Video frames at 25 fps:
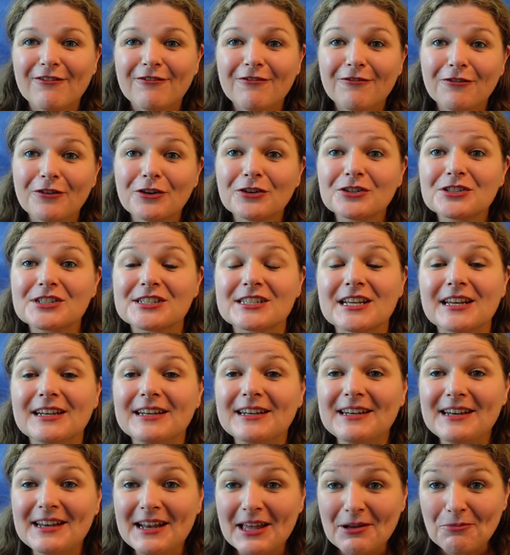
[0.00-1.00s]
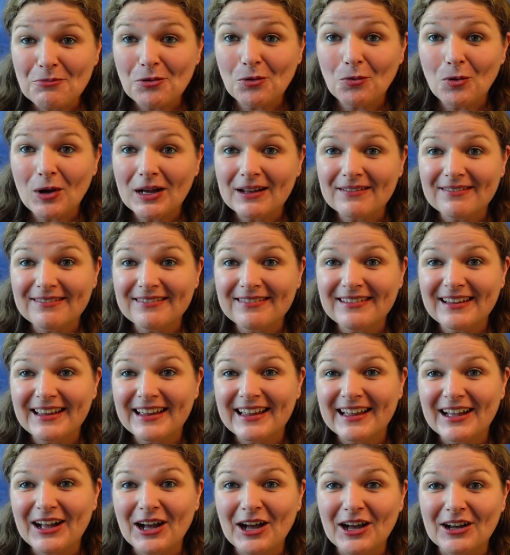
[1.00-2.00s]
First, number 1
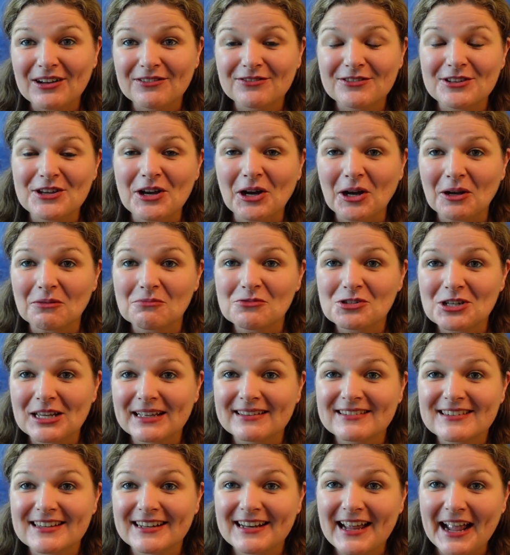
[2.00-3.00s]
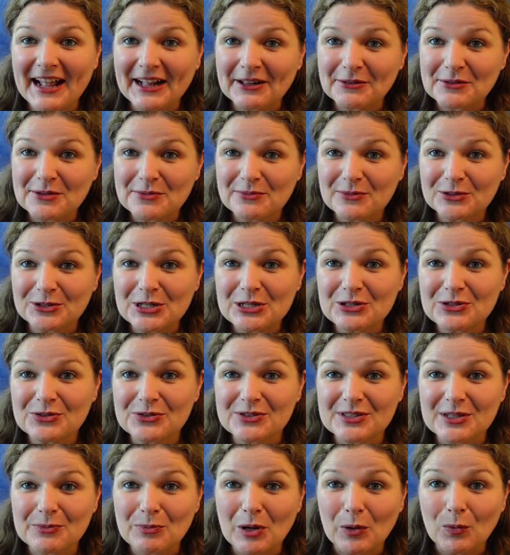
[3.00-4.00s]
of the objects that helps me
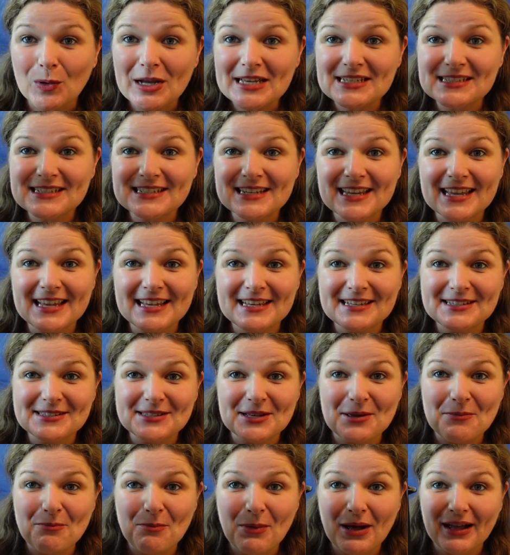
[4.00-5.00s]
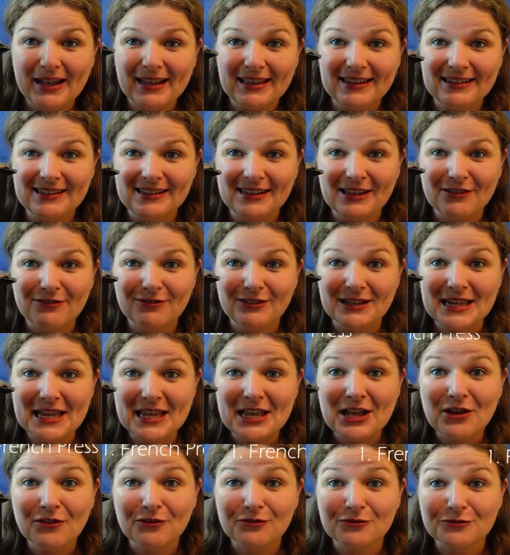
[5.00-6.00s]
reducing my waste is my
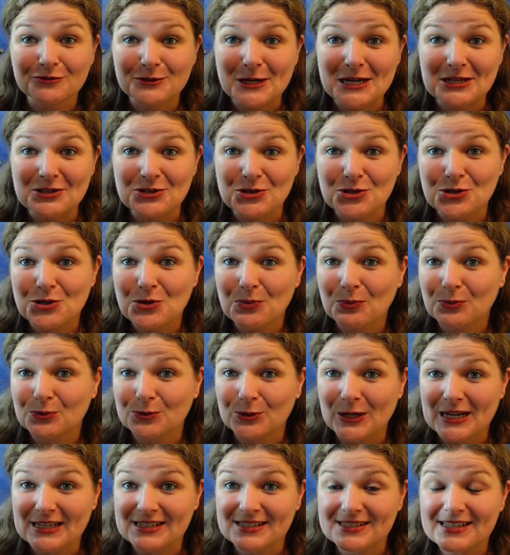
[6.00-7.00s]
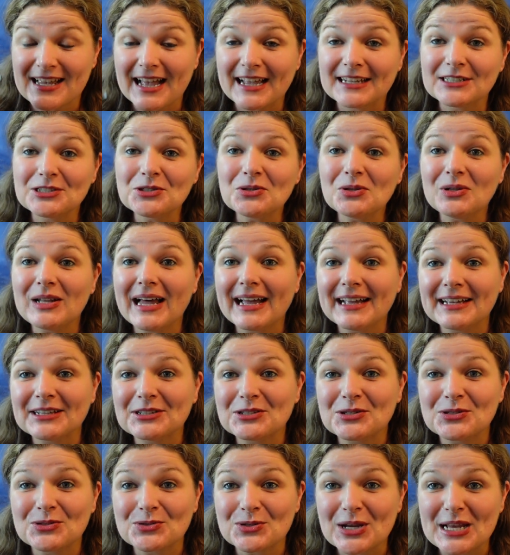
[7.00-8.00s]
lovely French press. I do like
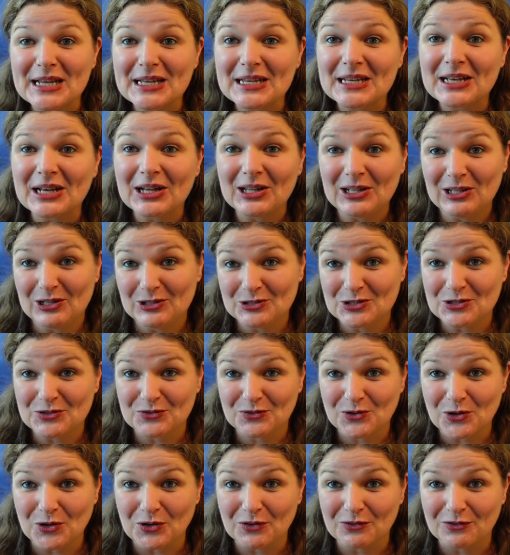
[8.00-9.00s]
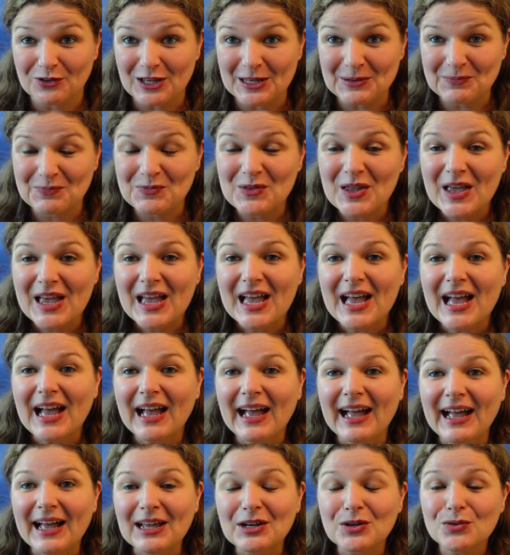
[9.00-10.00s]
to drink a lot of coffee,
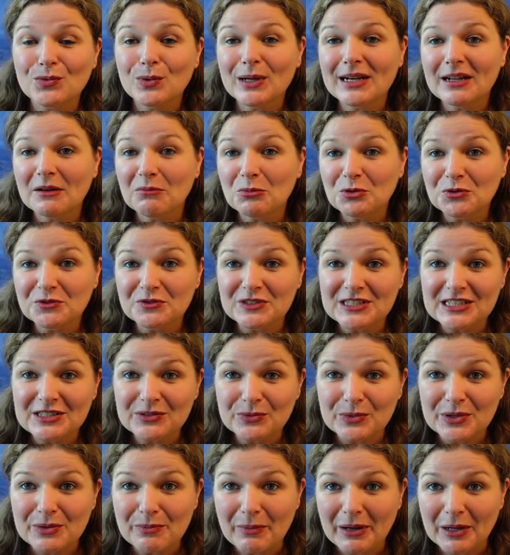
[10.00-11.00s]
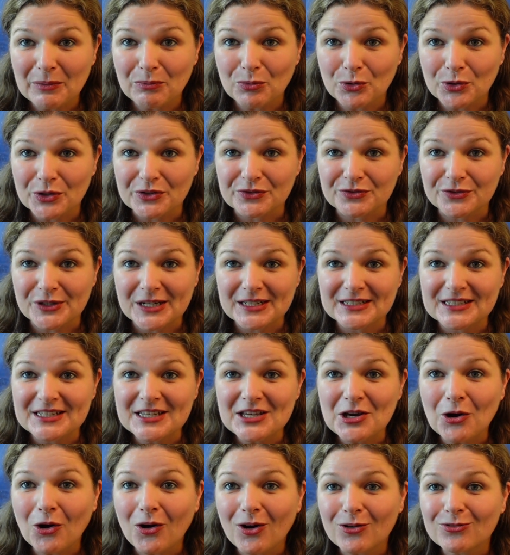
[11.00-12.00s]
and when I moved in with my boyfriend,
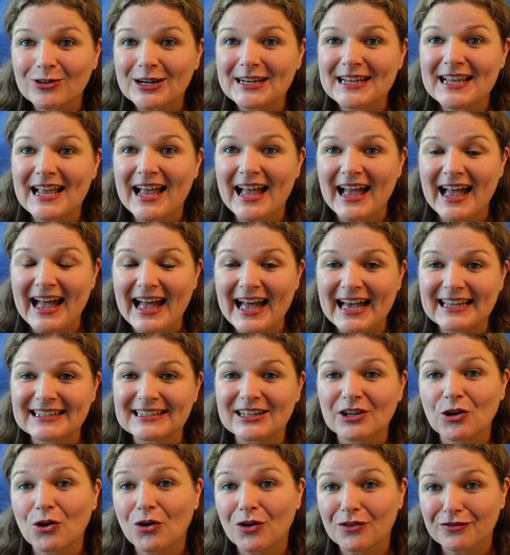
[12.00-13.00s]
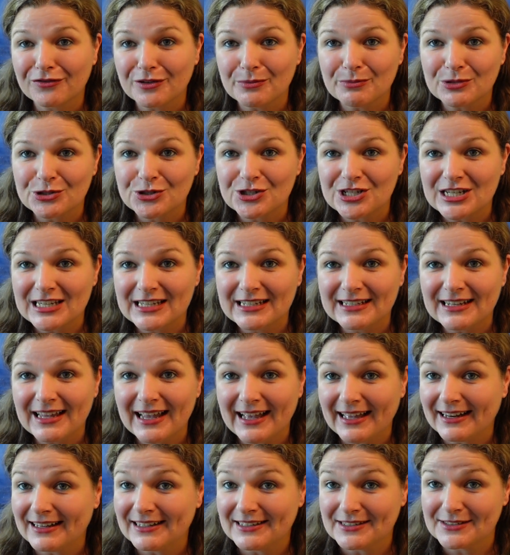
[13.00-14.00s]
he already had a coffee machine
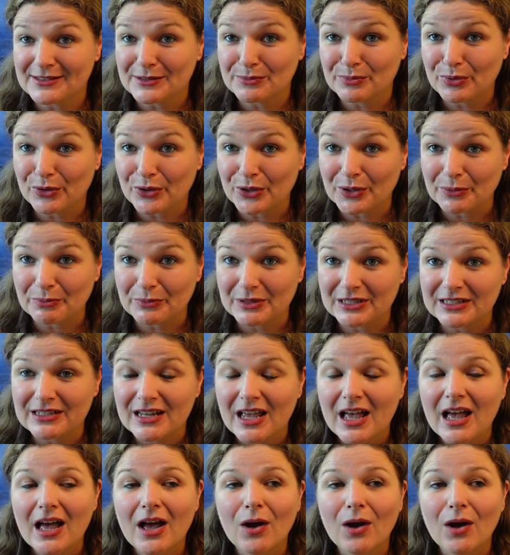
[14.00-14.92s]
at his apartment.